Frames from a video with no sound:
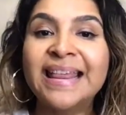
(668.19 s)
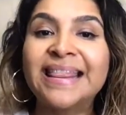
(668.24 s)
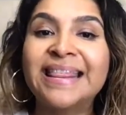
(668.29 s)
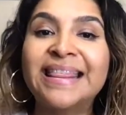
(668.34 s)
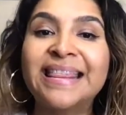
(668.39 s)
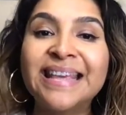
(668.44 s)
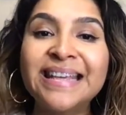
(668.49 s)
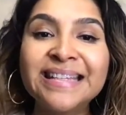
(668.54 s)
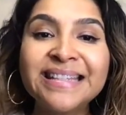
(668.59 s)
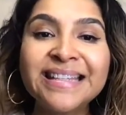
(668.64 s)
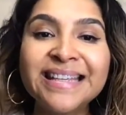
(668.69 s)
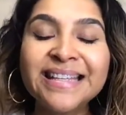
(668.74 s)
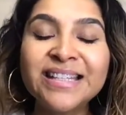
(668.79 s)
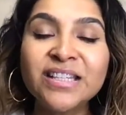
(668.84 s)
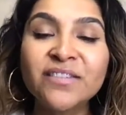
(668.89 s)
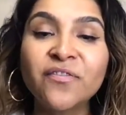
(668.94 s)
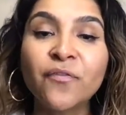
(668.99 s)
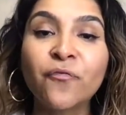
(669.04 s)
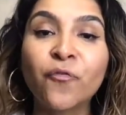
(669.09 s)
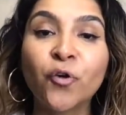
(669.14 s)
This
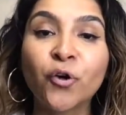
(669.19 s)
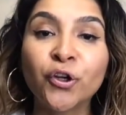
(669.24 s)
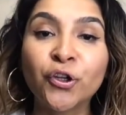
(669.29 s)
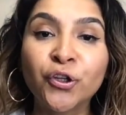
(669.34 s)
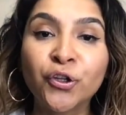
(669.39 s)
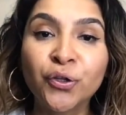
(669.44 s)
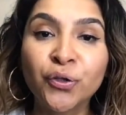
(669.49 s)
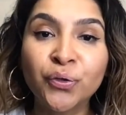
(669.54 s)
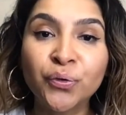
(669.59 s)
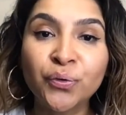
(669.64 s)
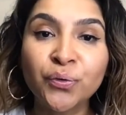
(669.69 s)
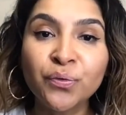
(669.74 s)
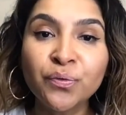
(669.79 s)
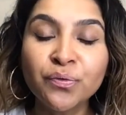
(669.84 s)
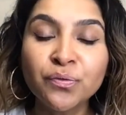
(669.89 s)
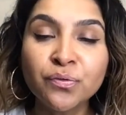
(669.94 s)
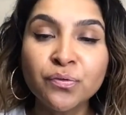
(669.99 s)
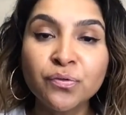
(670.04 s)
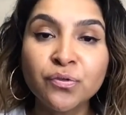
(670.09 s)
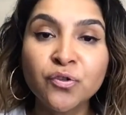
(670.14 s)
is for
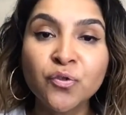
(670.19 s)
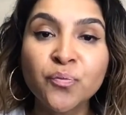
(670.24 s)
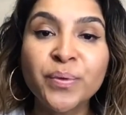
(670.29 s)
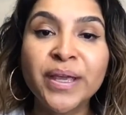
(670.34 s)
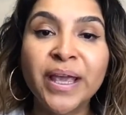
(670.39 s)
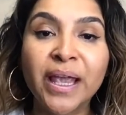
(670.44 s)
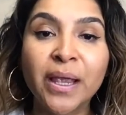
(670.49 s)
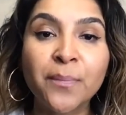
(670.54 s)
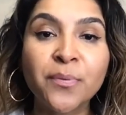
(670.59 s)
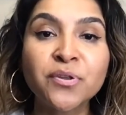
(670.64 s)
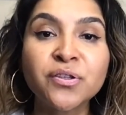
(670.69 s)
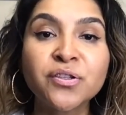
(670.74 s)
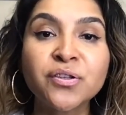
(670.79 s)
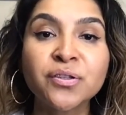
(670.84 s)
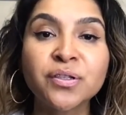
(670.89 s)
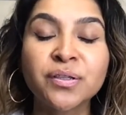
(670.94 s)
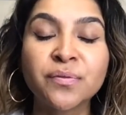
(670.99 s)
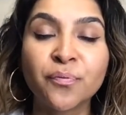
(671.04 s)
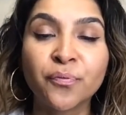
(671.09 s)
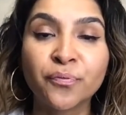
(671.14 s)
you to be able
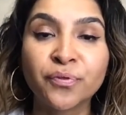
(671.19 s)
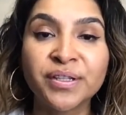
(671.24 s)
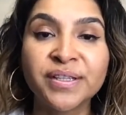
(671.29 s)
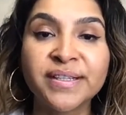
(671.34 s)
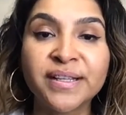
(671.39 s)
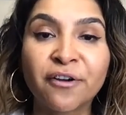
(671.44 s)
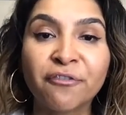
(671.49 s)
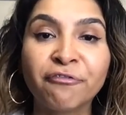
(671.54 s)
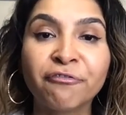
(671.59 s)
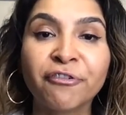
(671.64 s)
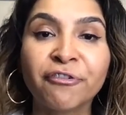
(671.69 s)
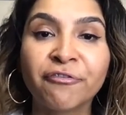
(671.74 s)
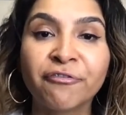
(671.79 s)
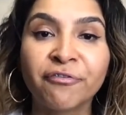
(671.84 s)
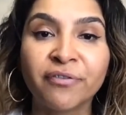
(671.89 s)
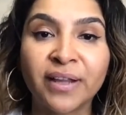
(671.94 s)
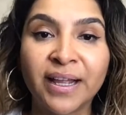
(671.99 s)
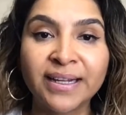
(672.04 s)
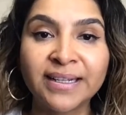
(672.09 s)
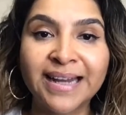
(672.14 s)
to self
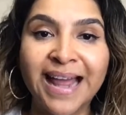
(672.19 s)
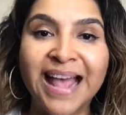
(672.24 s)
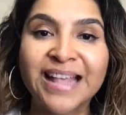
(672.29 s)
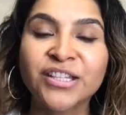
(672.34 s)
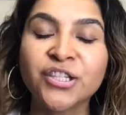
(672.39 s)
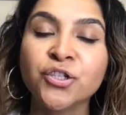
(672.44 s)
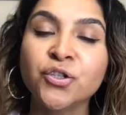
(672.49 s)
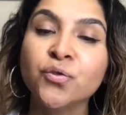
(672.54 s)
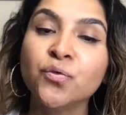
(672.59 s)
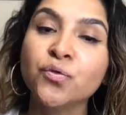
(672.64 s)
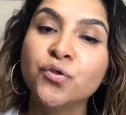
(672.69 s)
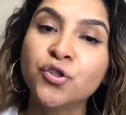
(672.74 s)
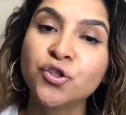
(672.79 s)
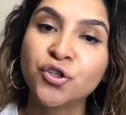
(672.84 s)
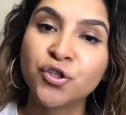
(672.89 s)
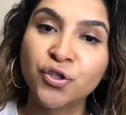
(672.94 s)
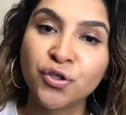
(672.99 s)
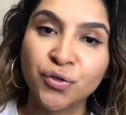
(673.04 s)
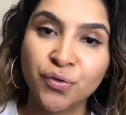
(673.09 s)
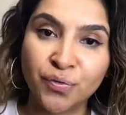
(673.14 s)
reflect as you
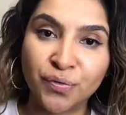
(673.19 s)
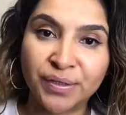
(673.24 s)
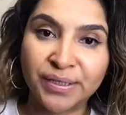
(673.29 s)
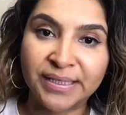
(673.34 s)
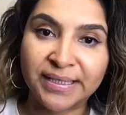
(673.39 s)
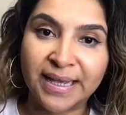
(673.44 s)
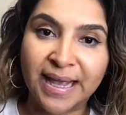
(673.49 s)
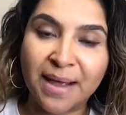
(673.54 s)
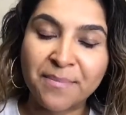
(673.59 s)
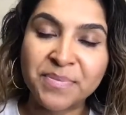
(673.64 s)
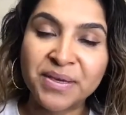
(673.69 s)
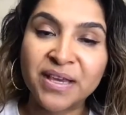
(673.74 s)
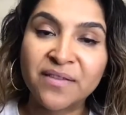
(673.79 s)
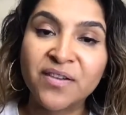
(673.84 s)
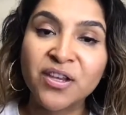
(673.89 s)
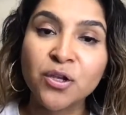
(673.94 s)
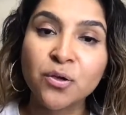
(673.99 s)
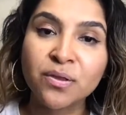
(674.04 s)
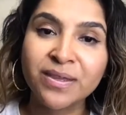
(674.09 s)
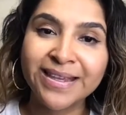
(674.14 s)
choose. I'm
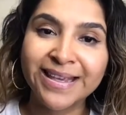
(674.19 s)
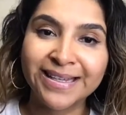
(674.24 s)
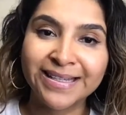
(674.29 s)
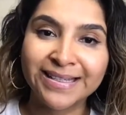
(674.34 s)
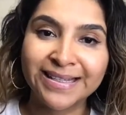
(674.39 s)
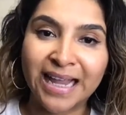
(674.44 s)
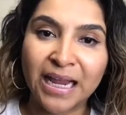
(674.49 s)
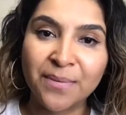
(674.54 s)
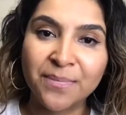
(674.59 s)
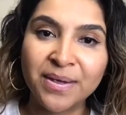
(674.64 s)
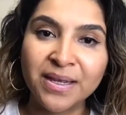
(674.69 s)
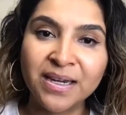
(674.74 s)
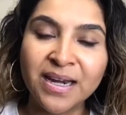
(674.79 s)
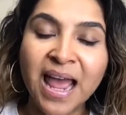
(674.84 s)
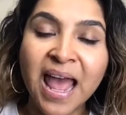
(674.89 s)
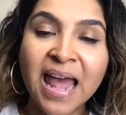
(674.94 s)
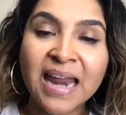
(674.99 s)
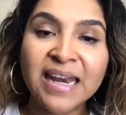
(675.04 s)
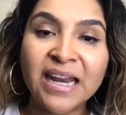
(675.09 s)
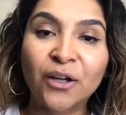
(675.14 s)
giving you the assignment.
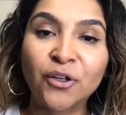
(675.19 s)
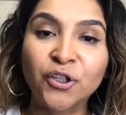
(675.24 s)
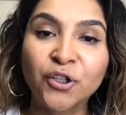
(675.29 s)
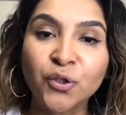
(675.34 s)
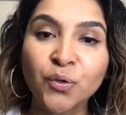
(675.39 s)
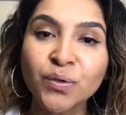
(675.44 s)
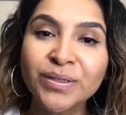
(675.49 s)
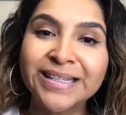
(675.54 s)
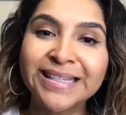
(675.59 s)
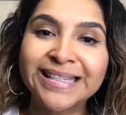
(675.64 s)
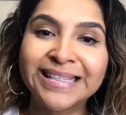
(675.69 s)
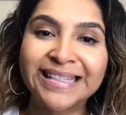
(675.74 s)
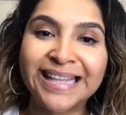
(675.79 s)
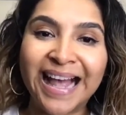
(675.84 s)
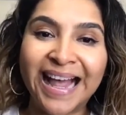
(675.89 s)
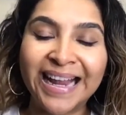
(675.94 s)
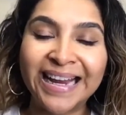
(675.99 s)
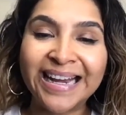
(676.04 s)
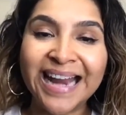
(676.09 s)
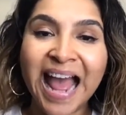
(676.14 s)
Now you
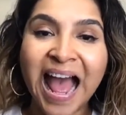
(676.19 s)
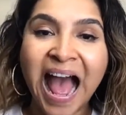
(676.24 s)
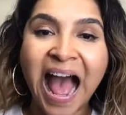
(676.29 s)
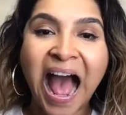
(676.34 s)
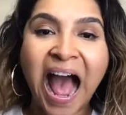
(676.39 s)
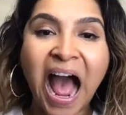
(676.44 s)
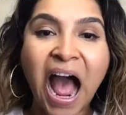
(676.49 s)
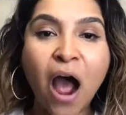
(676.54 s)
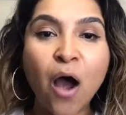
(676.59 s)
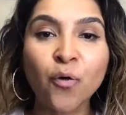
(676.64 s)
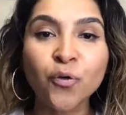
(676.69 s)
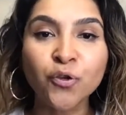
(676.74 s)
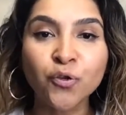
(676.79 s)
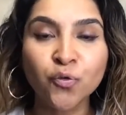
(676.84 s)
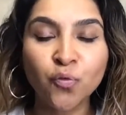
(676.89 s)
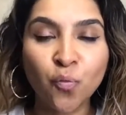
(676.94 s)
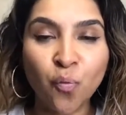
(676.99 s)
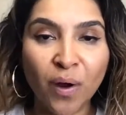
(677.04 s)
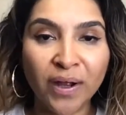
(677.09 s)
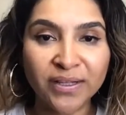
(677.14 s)
decide how
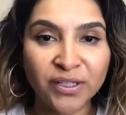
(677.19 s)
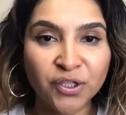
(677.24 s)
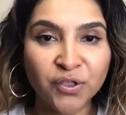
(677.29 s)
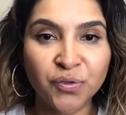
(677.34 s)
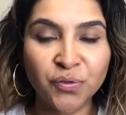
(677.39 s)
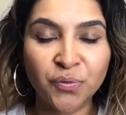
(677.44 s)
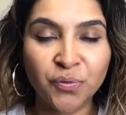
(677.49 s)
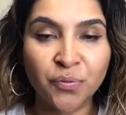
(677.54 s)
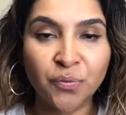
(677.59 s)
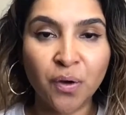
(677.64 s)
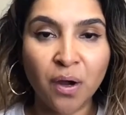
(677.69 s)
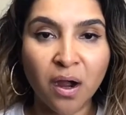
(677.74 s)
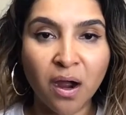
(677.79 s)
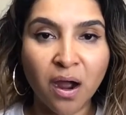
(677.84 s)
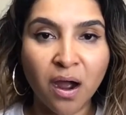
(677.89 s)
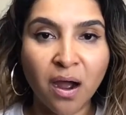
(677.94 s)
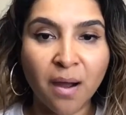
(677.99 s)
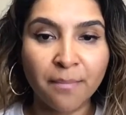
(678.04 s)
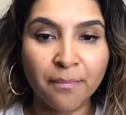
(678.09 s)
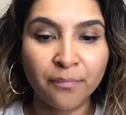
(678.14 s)
you want to
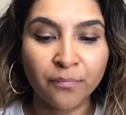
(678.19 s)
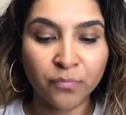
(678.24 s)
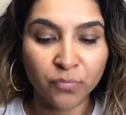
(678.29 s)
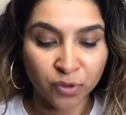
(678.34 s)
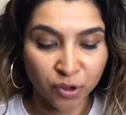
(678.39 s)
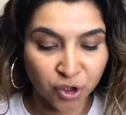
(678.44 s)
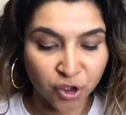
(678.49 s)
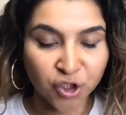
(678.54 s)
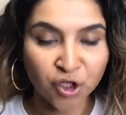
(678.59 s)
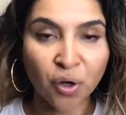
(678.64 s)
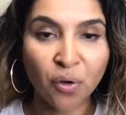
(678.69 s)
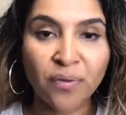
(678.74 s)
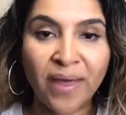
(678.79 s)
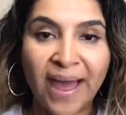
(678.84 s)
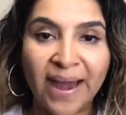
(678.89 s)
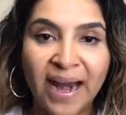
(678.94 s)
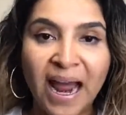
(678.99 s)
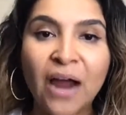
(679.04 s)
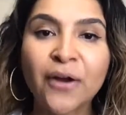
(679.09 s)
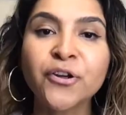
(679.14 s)
um, show
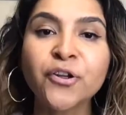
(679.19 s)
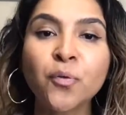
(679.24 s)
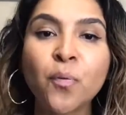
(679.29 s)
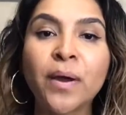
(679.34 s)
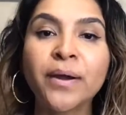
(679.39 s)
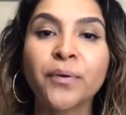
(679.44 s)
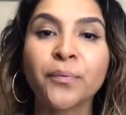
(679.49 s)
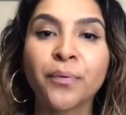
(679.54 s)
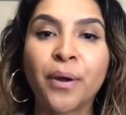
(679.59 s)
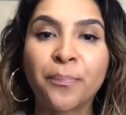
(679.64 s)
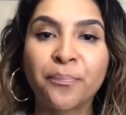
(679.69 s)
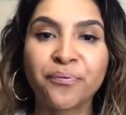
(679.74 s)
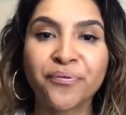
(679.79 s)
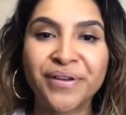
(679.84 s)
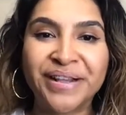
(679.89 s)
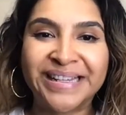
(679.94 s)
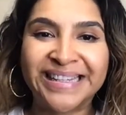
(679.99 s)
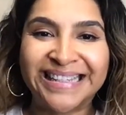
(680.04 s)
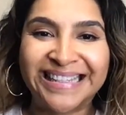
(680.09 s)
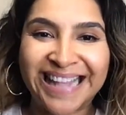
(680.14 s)
that. How do you want to
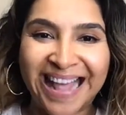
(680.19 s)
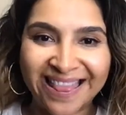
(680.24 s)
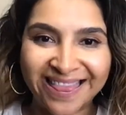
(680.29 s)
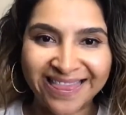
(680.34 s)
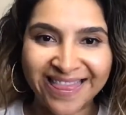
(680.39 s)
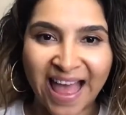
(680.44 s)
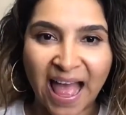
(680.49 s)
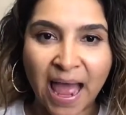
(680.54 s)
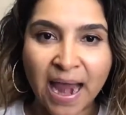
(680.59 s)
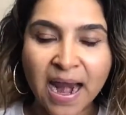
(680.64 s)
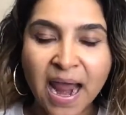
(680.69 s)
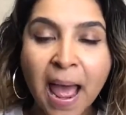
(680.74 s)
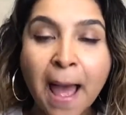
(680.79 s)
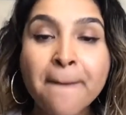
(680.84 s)
represent that?